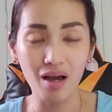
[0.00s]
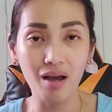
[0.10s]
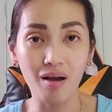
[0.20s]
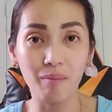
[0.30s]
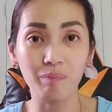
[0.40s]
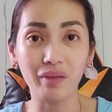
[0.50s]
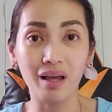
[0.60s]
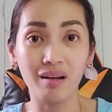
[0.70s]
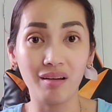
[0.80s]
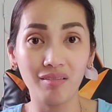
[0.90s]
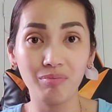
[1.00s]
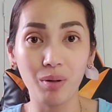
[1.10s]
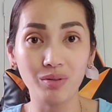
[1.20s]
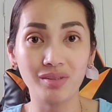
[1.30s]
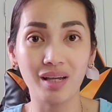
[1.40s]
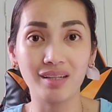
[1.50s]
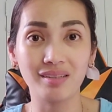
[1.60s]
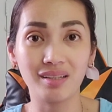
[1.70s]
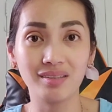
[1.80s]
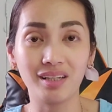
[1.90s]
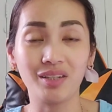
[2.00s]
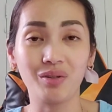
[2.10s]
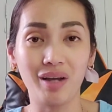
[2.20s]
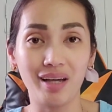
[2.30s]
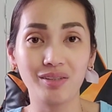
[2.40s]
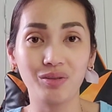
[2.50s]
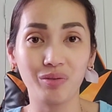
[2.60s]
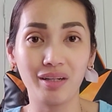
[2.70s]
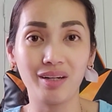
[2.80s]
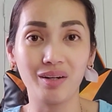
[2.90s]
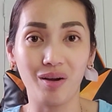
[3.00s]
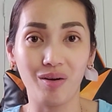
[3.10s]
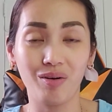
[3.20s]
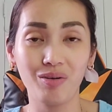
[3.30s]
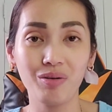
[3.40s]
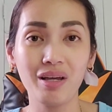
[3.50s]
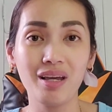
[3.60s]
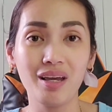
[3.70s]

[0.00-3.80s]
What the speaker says: I love both sizes, and you guys already know,